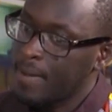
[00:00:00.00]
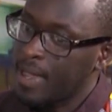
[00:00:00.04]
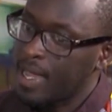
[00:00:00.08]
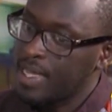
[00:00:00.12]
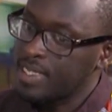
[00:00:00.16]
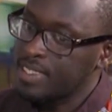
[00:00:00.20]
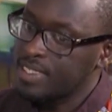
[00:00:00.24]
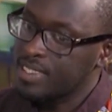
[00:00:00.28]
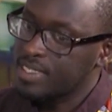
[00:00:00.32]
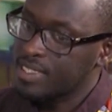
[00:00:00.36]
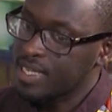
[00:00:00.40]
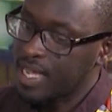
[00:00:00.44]

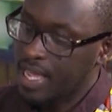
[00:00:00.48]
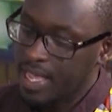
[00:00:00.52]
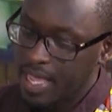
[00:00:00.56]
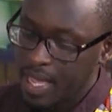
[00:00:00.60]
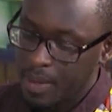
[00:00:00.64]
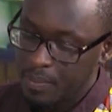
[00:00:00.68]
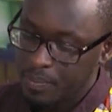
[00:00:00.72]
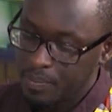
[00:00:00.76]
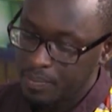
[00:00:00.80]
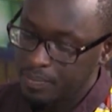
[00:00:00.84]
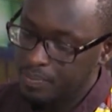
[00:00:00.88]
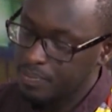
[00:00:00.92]
and I
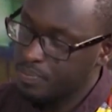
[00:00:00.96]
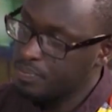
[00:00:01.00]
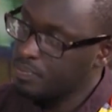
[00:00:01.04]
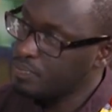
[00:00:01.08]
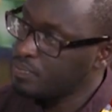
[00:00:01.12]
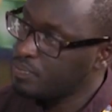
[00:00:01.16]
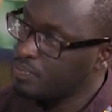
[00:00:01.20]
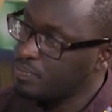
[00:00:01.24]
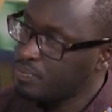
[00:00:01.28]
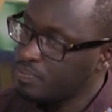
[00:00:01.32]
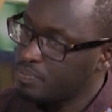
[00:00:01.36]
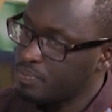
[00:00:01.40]
am
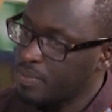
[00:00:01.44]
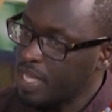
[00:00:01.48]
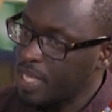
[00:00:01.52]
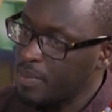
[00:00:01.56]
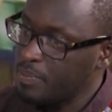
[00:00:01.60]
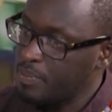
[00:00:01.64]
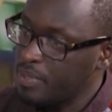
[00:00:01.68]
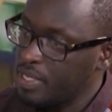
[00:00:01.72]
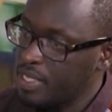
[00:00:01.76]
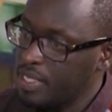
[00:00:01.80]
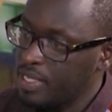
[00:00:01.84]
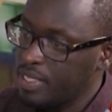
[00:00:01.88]

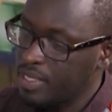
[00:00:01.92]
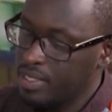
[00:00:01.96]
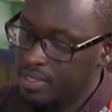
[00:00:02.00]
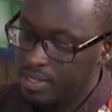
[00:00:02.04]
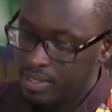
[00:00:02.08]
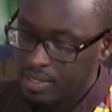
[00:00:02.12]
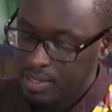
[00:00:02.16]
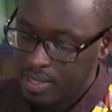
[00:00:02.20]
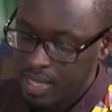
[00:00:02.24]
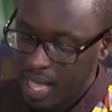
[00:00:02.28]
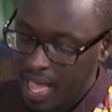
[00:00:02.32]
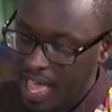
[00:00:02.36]

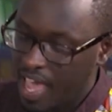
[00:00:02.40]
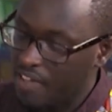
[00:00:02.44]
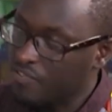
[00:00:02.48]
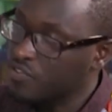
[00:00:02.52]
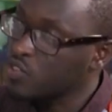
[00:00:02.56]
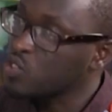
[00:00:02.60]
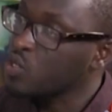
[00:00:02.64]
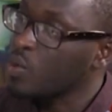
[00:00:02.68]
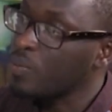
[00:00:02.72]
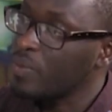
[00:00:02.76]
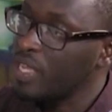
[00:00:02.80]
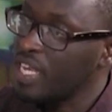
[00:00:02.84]
maybe I
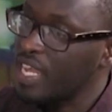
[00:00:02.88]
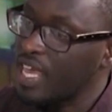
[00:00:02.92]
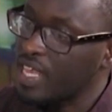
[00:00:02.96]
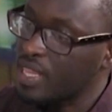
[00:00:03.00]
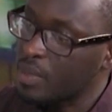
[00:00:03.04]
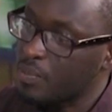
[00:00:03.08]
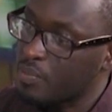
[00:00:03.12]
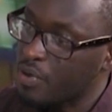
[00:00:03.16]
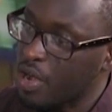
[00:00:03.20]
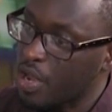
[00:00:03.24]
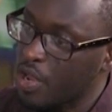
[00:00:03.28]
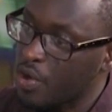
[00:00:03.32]
have so many
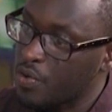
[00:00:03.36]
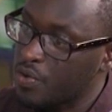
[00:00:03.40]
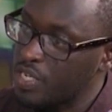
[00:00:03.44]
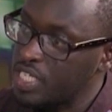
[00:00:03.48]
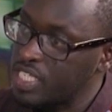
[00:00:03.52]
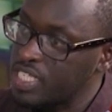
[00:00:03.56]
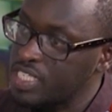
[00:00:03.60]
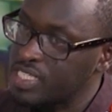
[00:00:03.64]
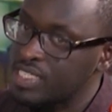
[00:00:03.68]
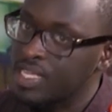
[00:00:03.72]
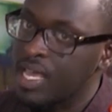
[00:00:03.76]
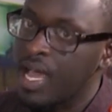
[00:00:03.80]
other
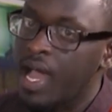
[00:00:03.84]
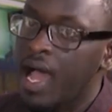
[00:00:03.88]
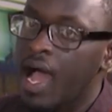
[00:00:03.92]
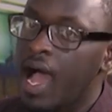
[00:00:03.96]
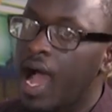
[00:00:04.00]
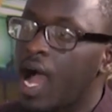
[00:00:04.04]
priorities.